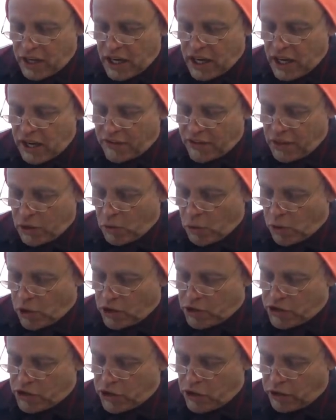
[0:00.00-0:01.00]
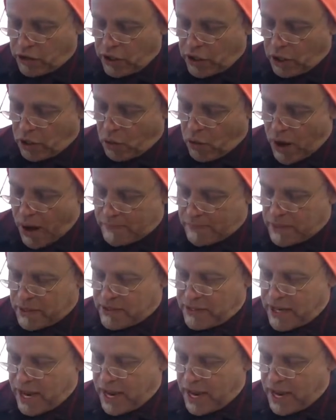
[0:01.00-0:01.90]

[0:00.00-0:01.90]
even the words nuclear weapons